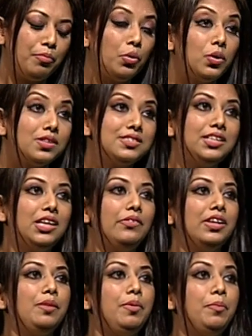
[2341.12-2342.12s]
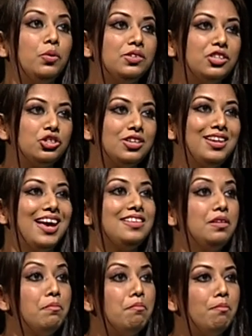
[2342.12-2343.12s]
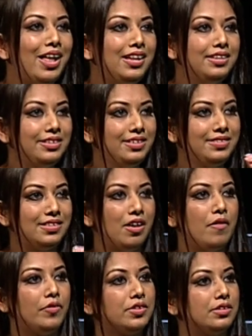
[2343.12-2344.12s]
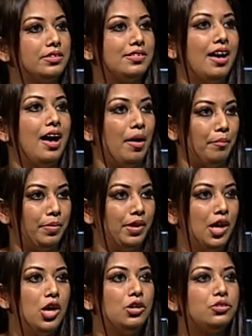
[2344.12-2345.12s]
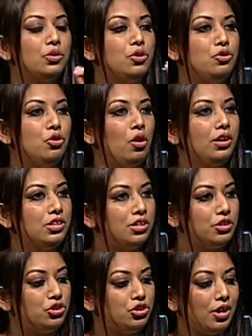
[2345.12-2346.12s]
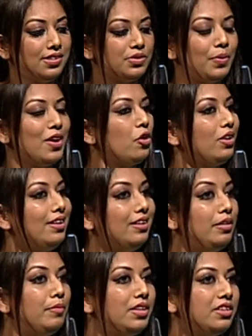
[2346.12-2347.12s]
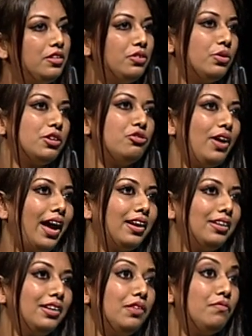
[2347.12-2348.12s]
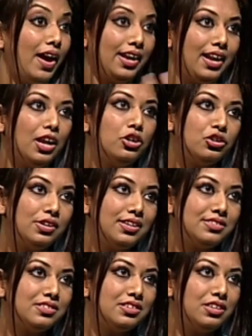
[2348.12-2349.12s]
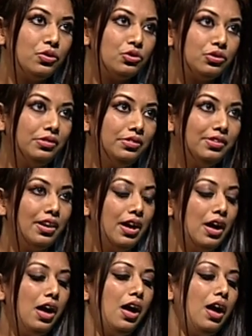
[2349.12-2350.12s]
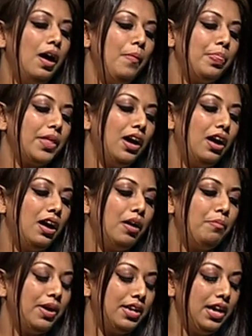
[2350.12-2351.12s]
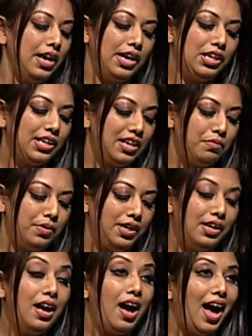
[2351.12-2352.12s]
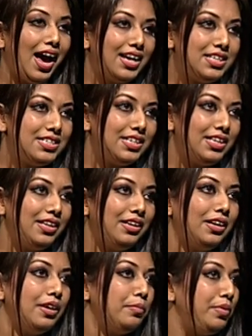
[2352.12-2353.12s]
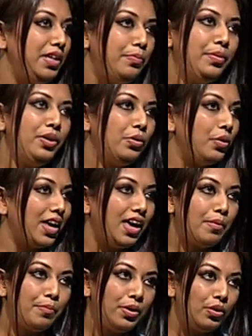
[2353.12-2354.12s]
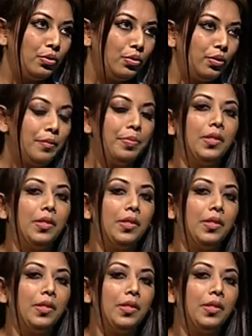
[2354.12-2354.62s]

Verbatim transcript: Port City will be positioned as a multi-services hub. Correct. So not just, we are not limited to attracting financial institutions, but it can be IT, BPO, KPO,